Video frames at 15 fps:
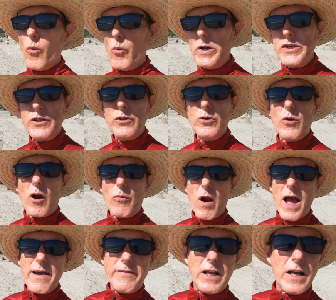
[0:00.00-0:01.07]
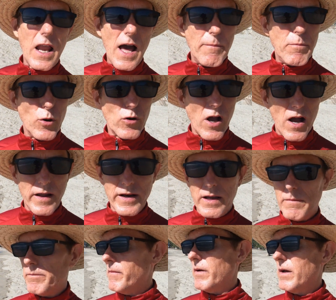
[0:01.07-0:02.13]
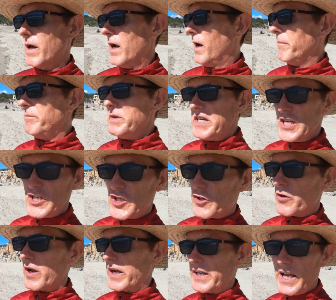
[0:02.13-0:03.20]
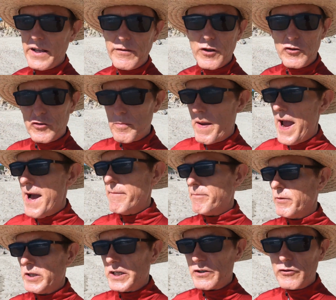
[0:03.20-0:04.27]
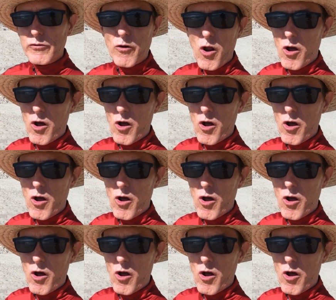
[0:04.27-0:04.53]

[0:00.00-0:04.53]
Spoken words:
When you arrive at La Bocana Beach, again, there's map links for